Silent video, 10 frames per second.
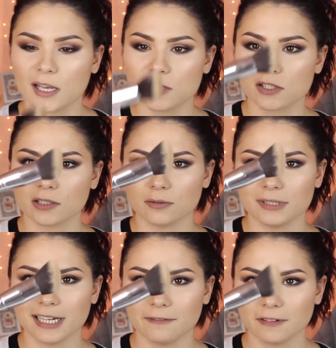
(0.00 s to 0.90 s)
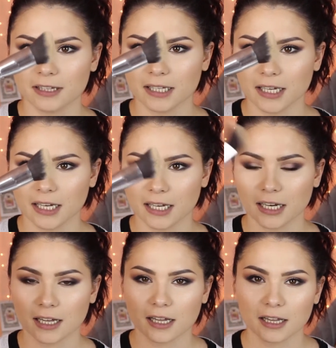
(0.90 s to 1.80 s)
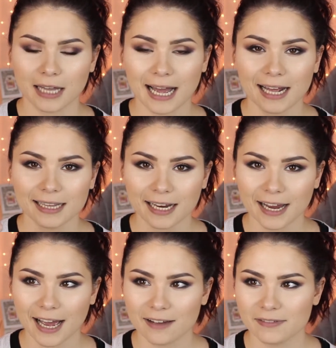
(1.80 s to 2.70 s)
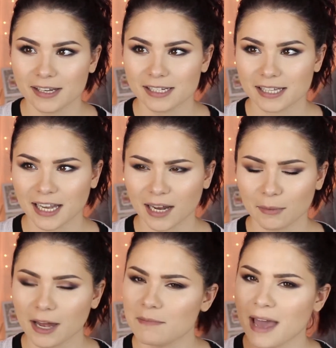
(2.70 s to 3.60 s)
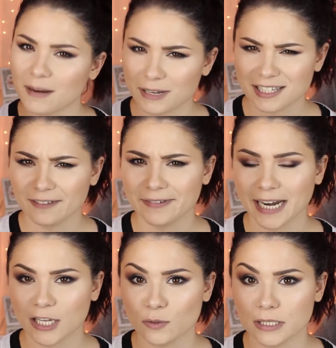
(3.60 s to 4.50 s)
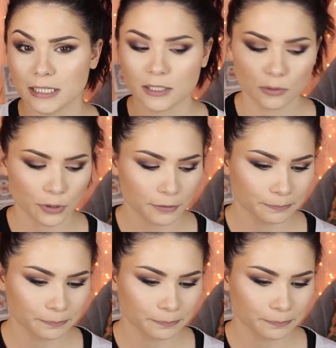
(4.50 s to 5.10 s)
So definitely glad that I have this, and I'm kind of mad at myself for not using it sooner.